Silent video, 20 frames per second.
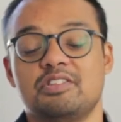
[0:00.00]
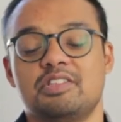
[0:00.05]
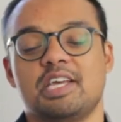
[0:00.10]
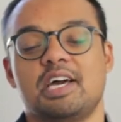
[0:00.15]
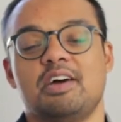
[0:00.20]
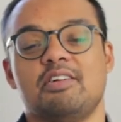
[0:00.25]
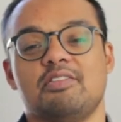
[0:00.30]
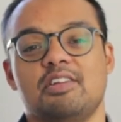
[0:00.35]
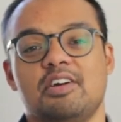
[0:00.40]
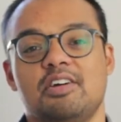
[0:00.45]

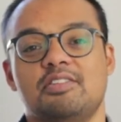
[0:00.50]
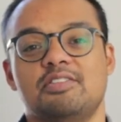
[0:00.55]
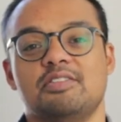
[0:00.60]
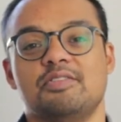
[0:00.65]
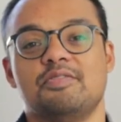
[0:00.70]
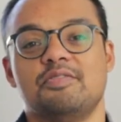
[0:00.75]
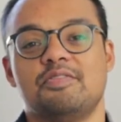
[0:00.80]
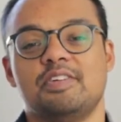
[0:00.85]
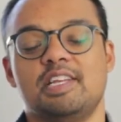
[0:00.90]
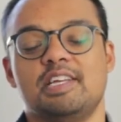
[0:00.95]
download
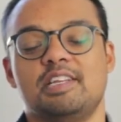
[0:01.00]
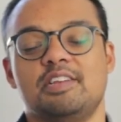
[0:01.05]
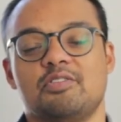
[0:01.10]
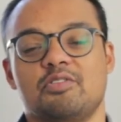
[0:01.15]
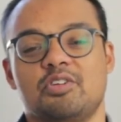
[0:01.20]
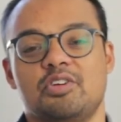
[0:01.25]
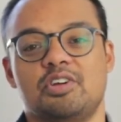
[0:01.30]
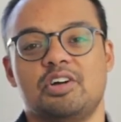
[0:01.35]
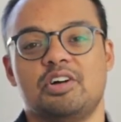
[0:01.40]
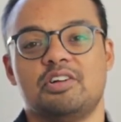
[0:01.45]
and fill in your
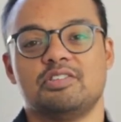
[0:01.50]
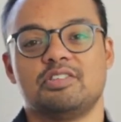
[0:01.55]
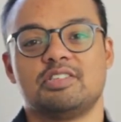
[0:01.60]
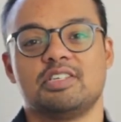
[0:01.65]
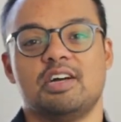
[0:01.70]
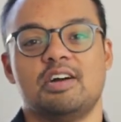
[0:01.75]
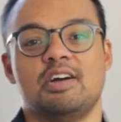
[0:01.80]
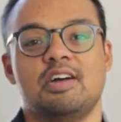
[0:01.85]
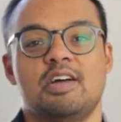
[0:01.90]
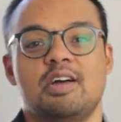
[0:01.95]
own
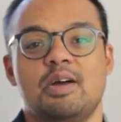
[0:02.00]
answer,